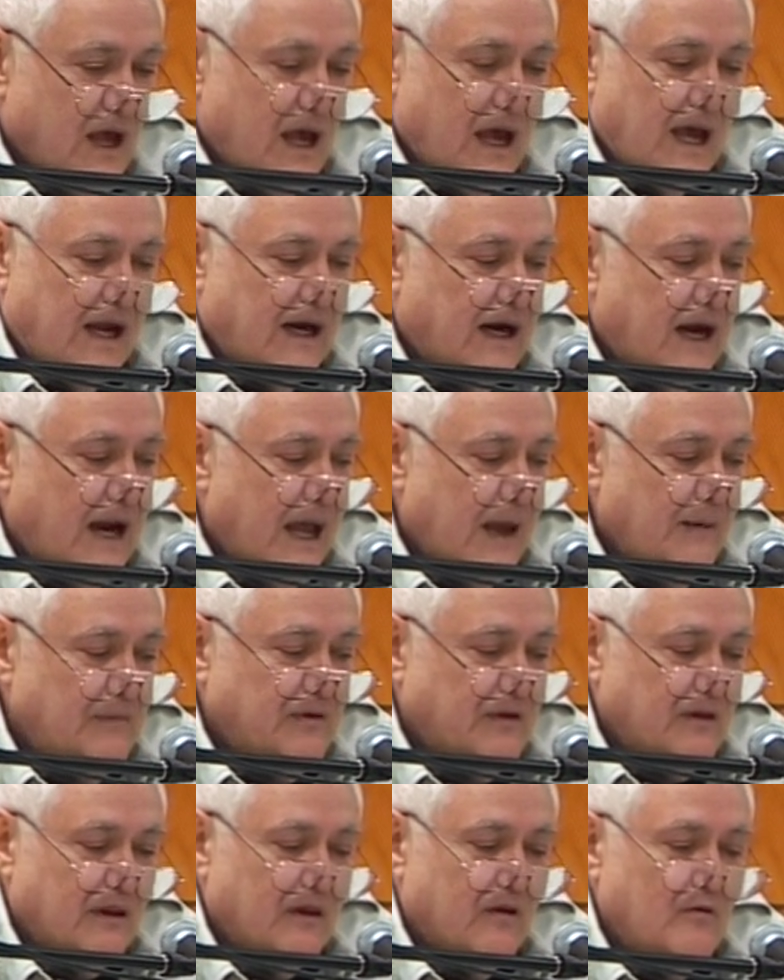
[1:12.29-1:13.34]
and an
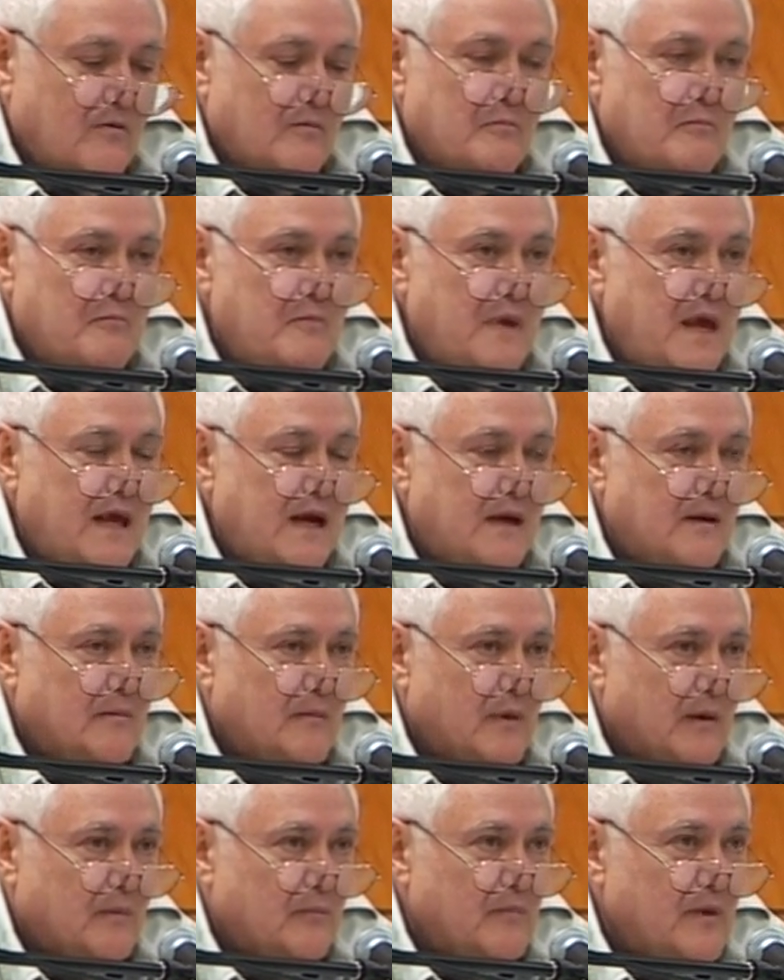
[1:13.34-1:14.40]
absolute
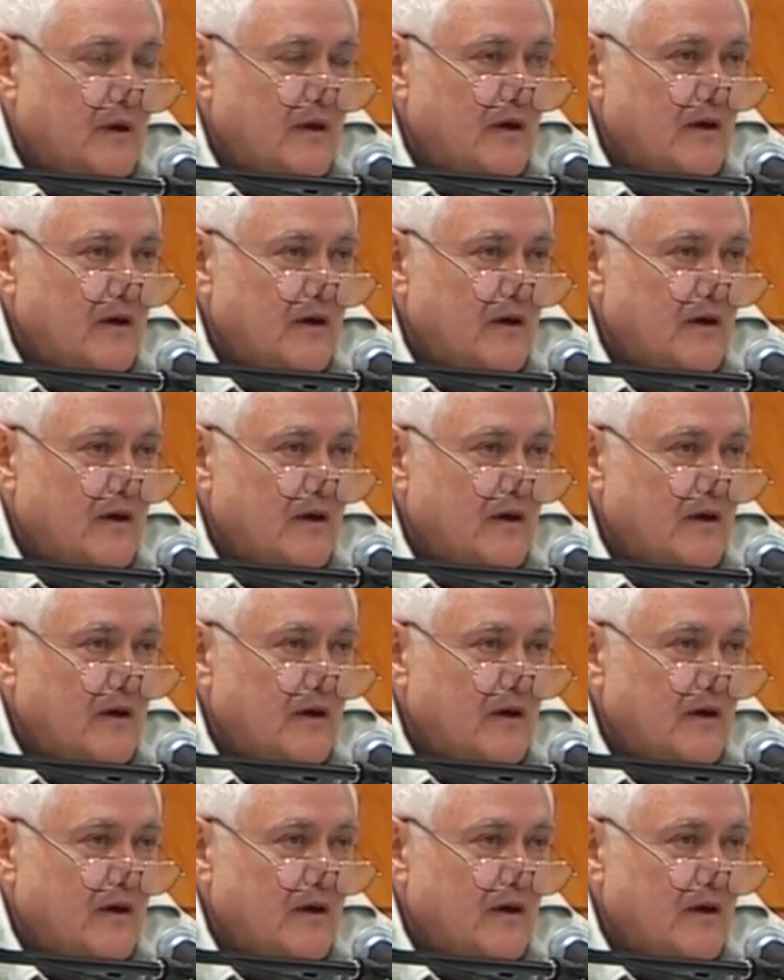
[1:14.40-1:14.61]
minimum